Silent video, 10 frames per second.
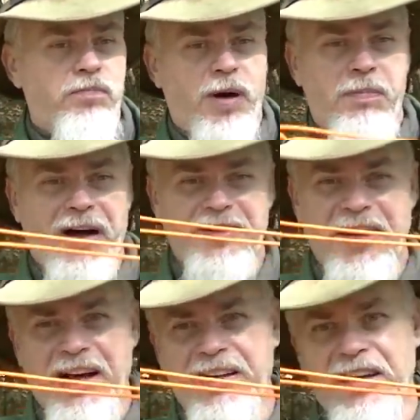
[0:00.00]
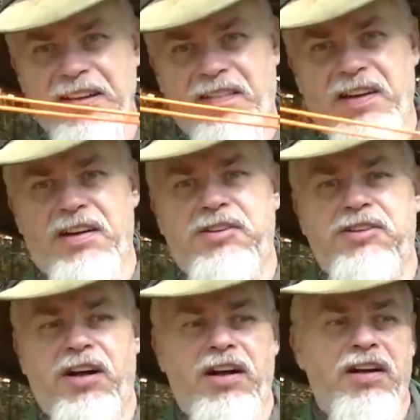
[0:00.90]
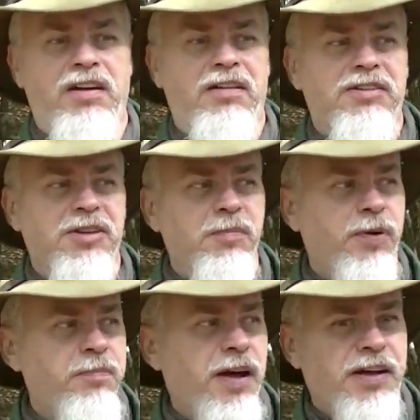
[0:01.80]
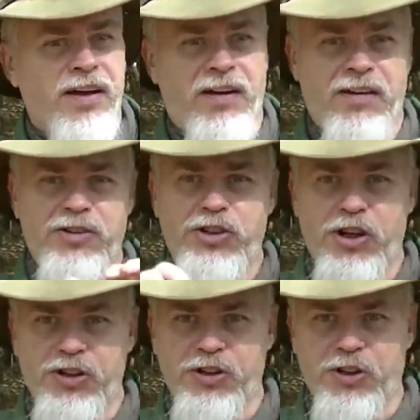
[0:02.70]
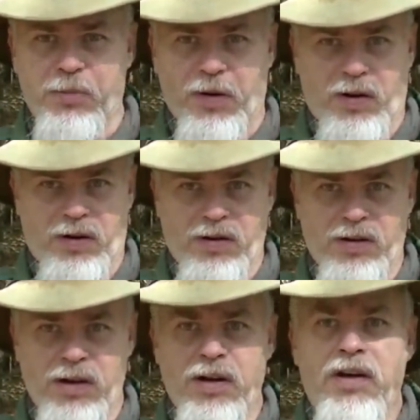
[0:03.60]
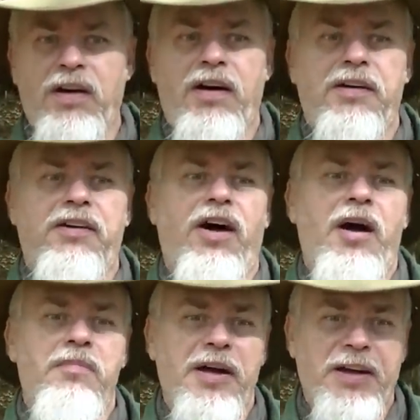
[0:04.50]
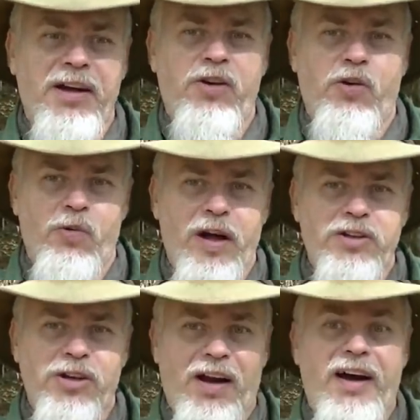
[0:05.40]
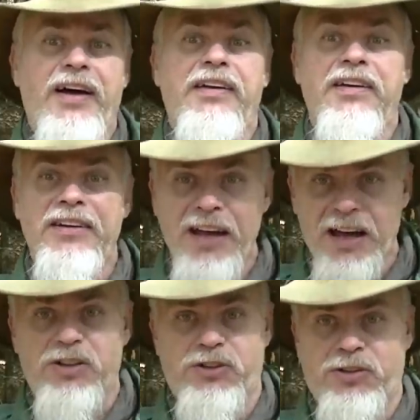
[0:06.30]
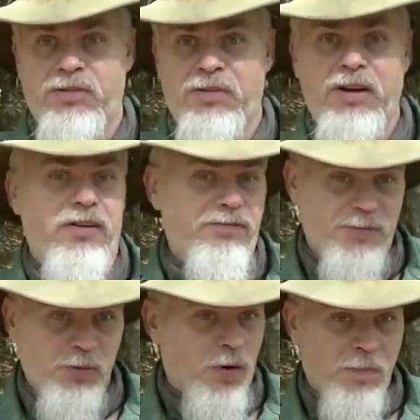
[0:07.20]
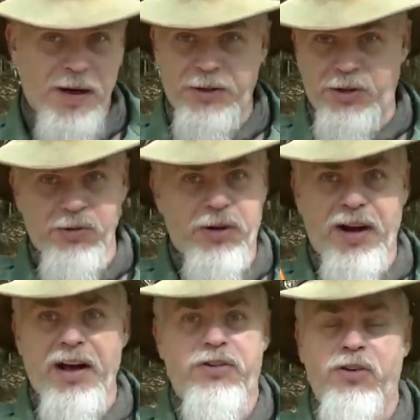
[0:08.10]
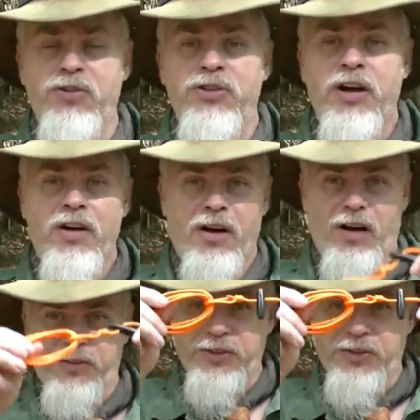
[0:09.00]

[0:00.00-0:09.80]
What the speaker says: But by taking this and simply making an adjustable, could I make it into a ridgeline? Yes. If you want to make two connectors of